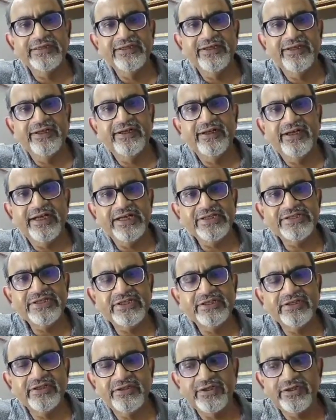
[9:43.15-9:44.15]
and
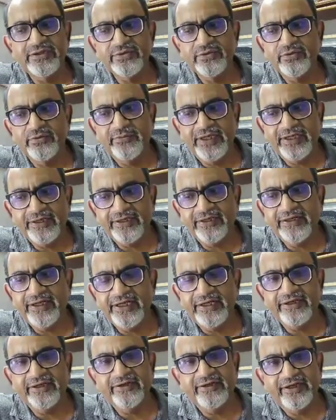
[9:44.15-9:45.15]
HE-32 American
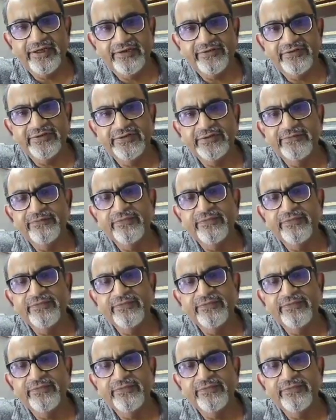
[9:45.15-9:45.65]
hand grenades.